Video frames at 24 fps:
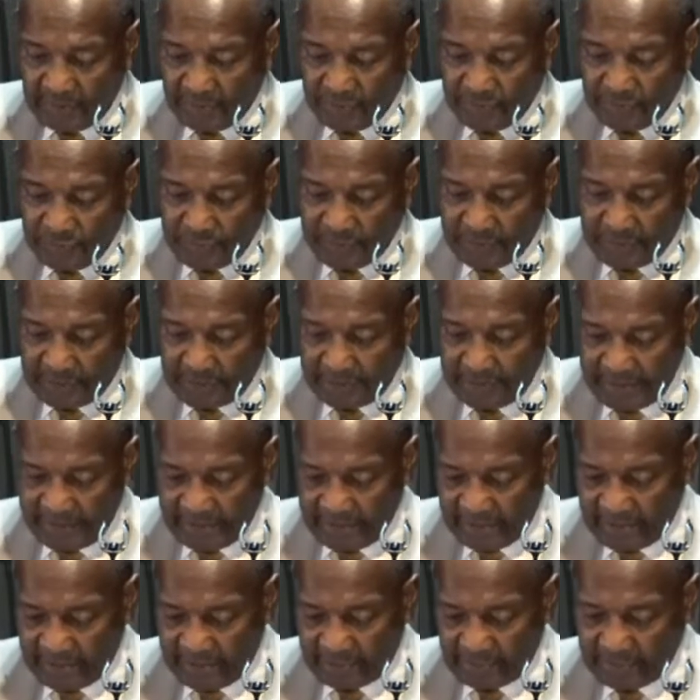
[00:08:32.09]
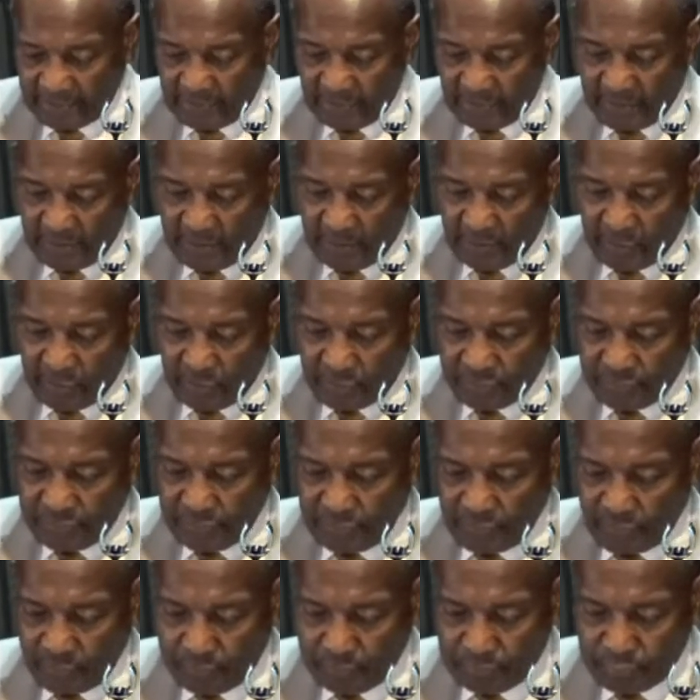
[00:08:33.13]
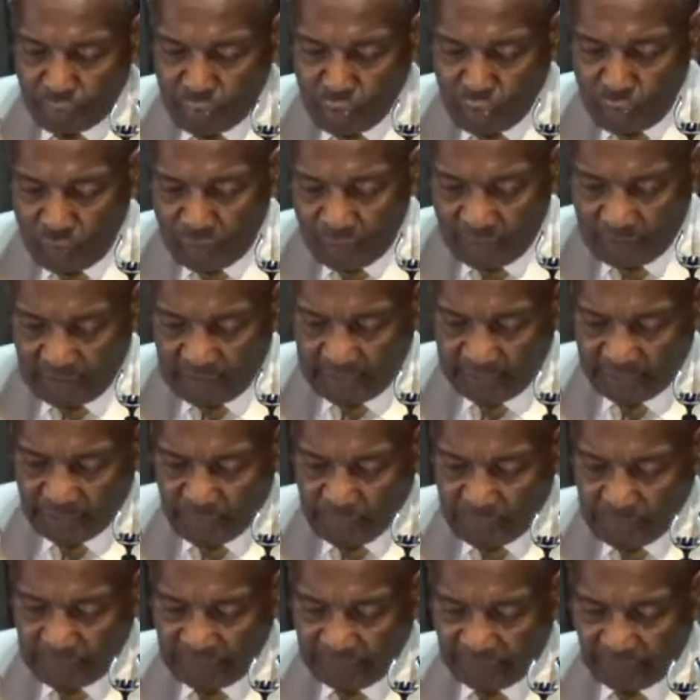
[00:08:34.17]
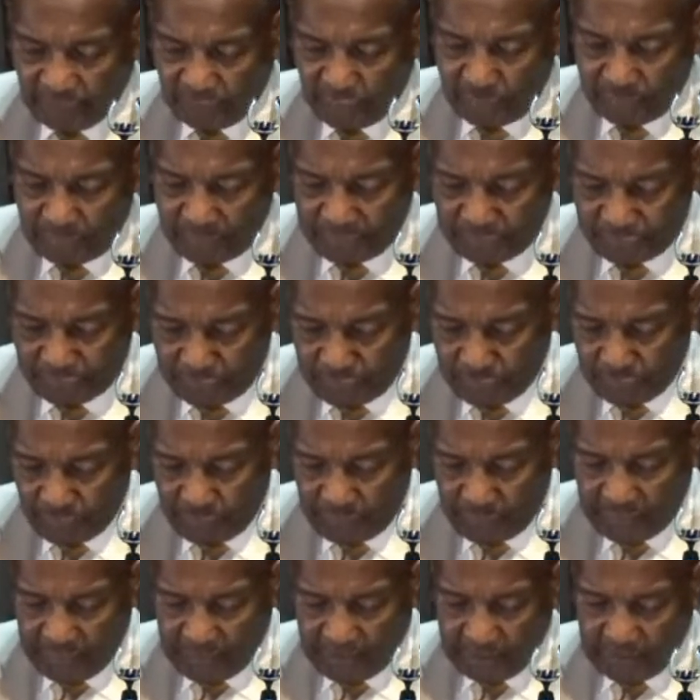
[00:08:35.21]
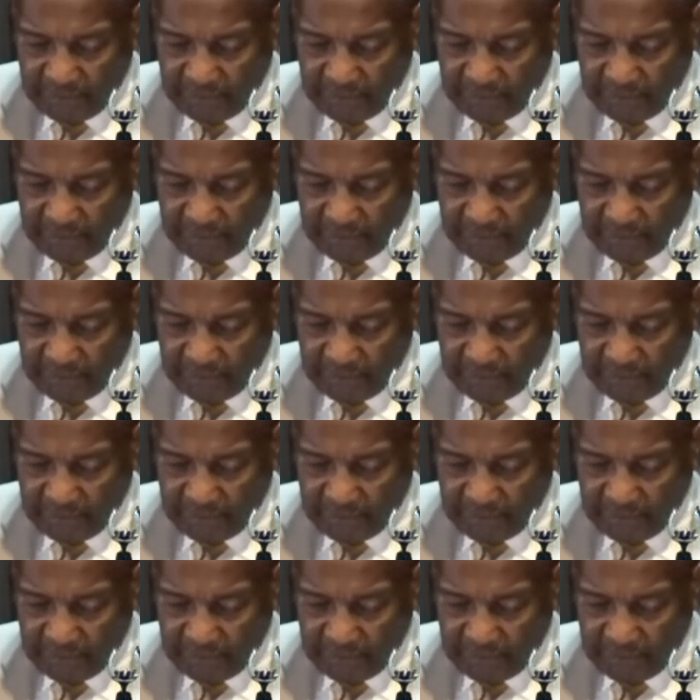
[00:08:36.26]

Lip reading: to declare or to approve of, to confirm a truth.